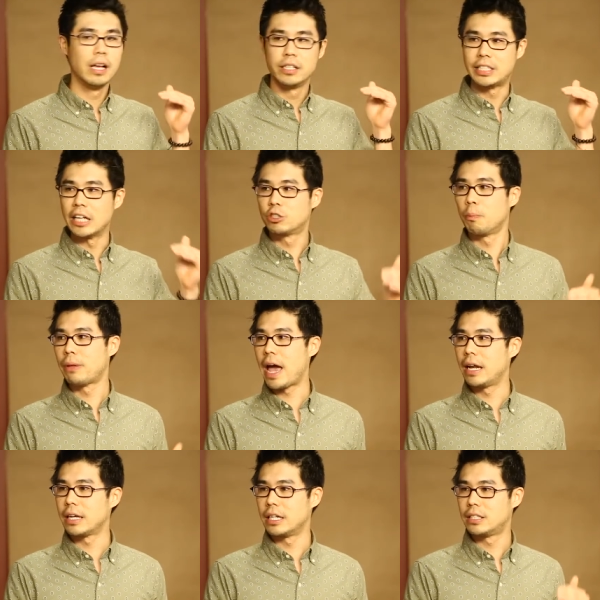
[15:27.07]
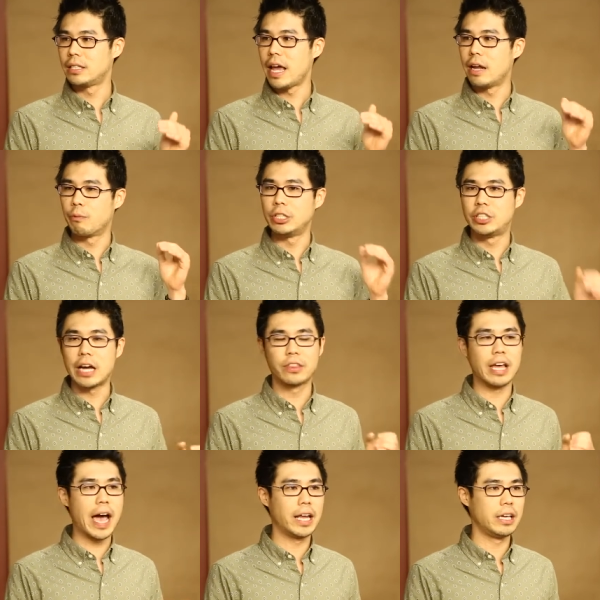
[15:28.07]
central planning, and reject
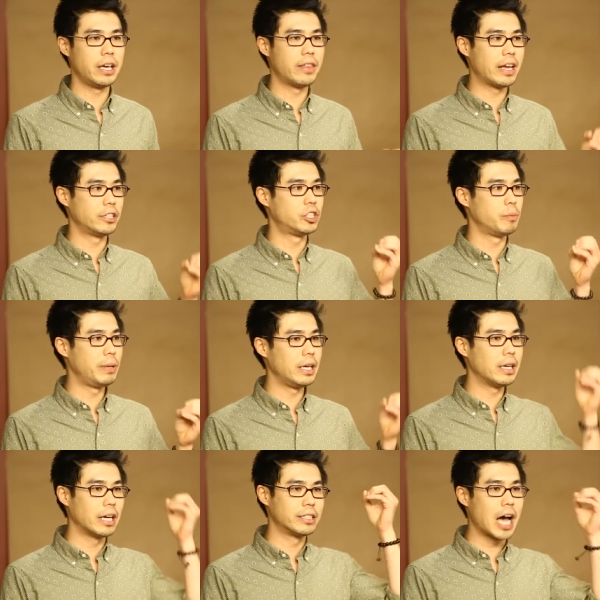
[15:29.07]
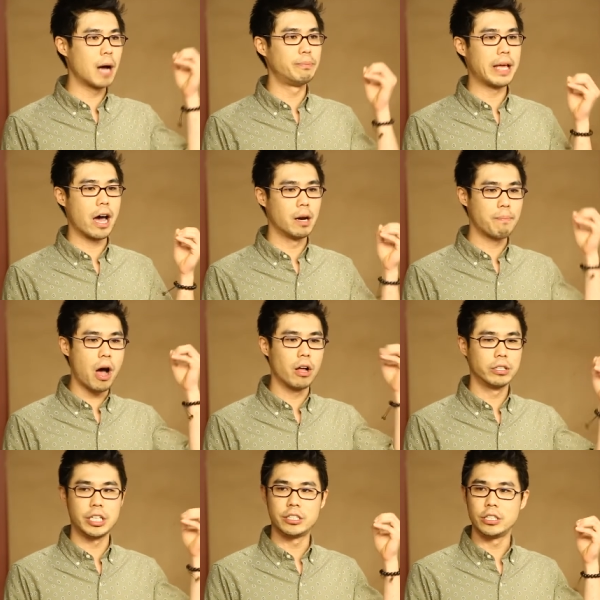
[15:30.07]
the idea that it should be a top-down,
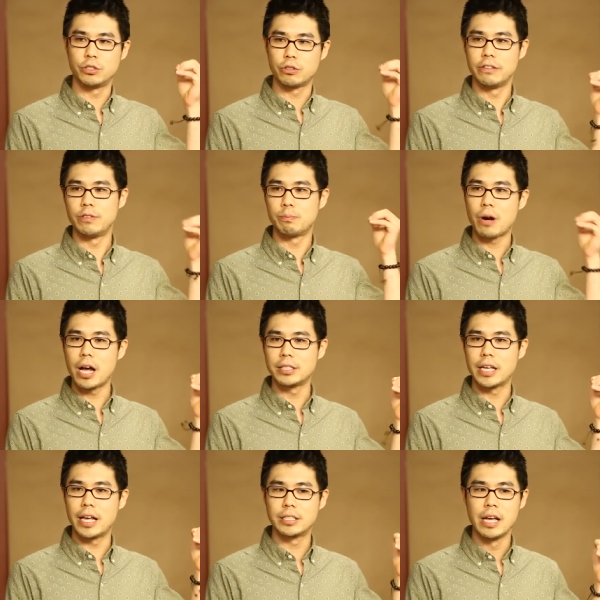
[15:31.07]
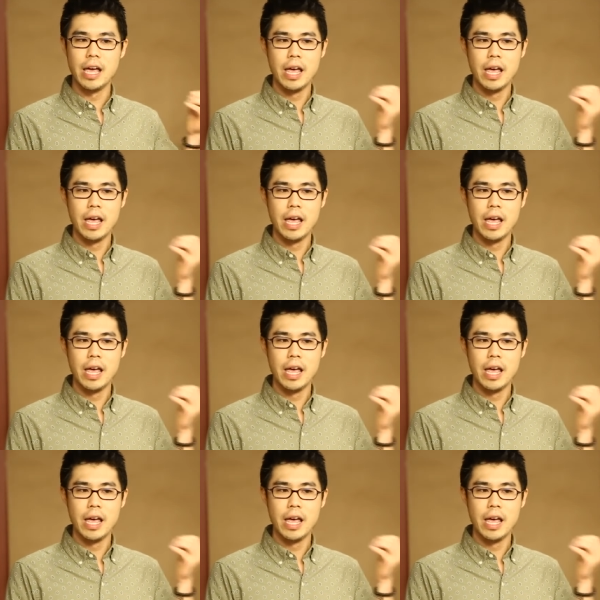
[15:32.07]
politician-driven process.